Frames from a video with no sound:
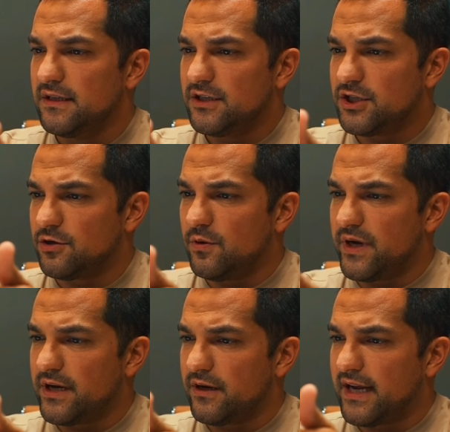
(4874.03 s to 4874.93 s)

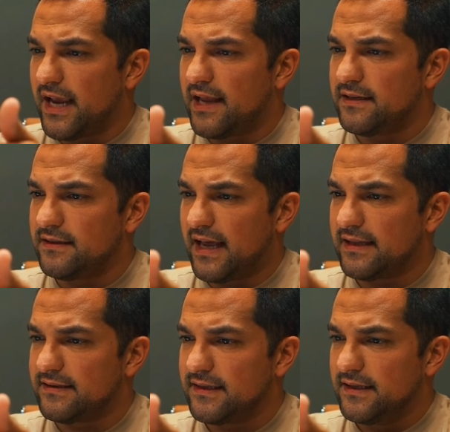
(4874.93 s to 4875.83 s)
showing again
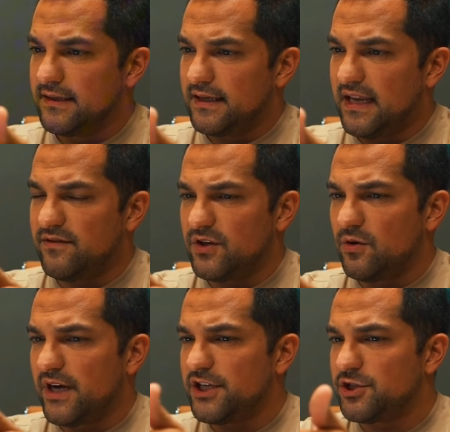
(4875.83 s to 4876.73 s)
that even
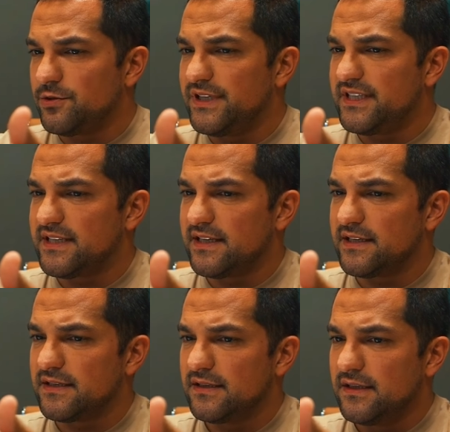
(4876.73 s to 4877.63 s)
though I enjoy these
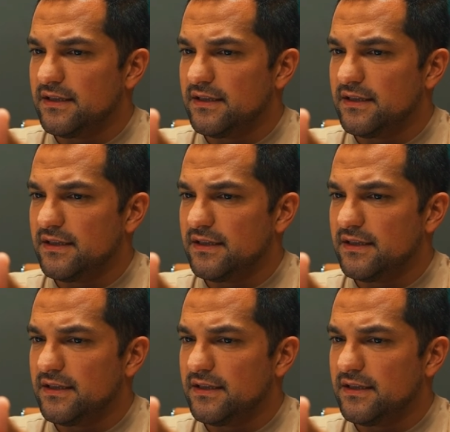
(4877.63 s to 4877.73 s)
things,